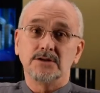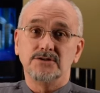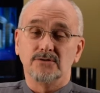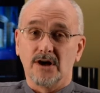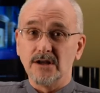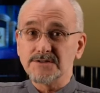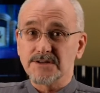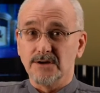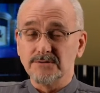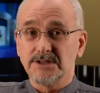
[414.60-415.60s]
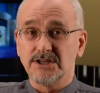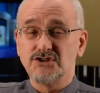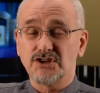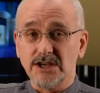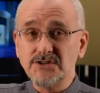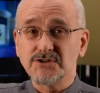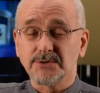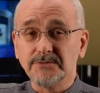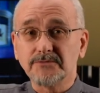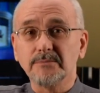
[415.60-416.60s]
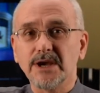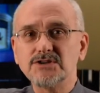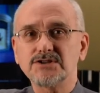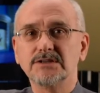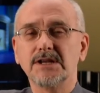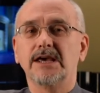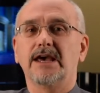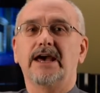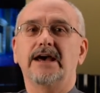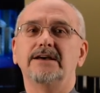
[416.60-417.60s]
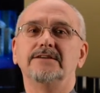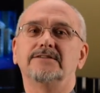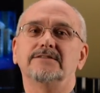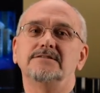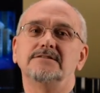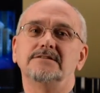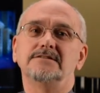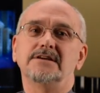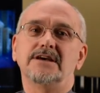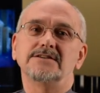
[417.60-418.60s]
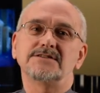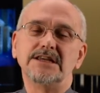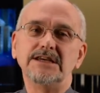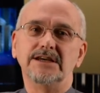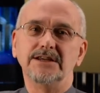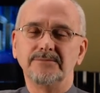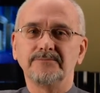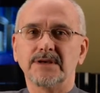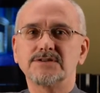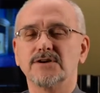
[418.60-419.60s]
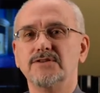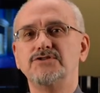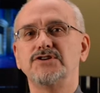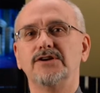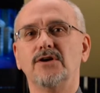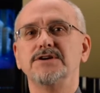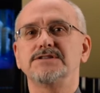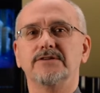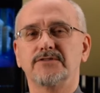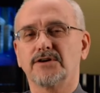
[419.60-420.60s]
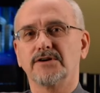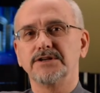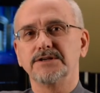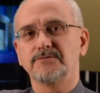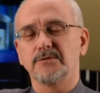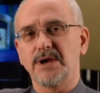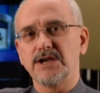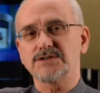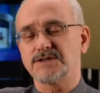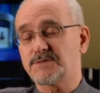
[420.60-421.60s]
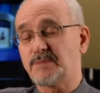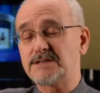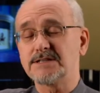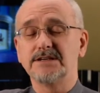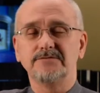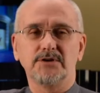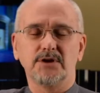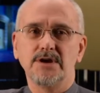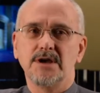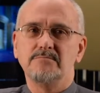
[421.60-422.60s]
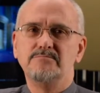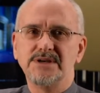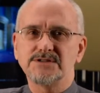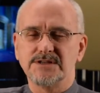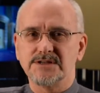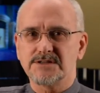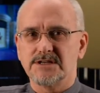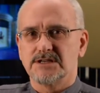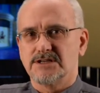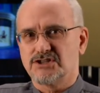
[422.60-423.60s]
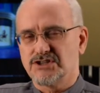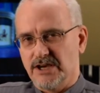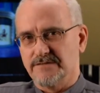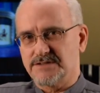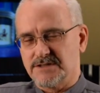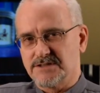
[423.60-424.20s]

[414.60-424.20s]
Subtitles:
You also can change your information as needed, so that you can always have current information, especially if your business shifts